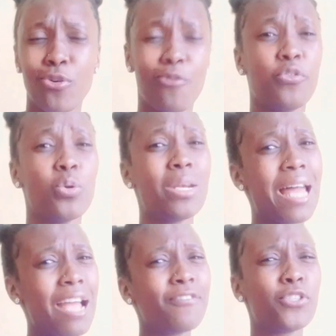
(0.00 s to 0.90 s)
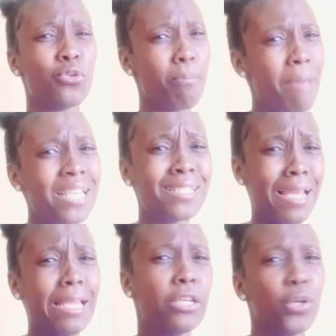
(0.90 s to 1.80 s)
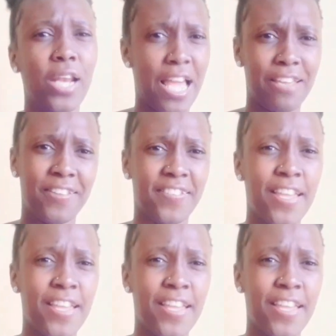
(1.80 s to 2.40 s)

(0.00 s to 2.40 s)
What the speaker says: of your life to matter in your life?